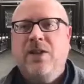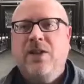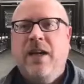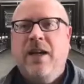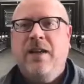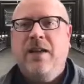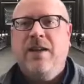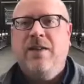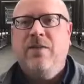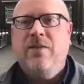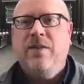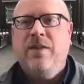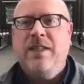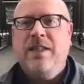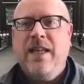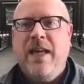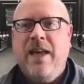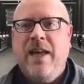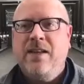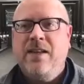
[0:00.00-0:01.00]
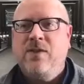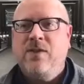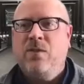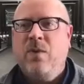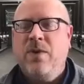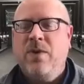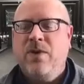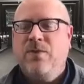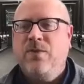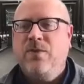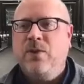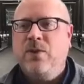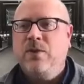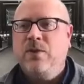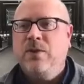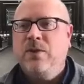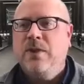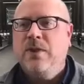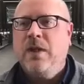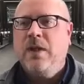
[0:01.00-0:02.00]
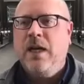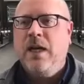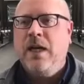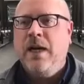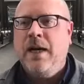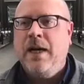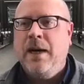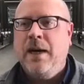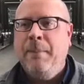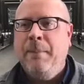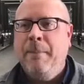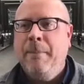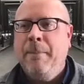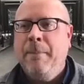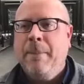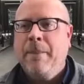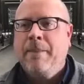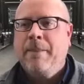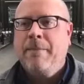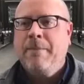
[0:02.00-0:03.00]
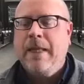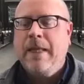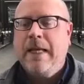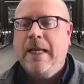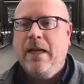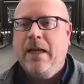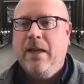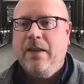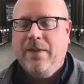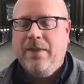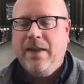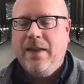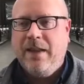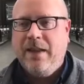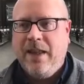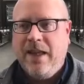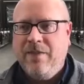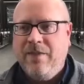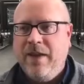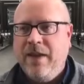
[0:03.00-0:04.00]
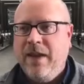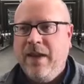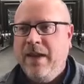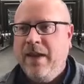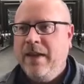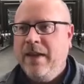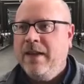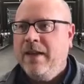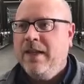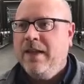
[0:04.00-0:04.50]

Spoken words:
the 10 is wonderful. The 11.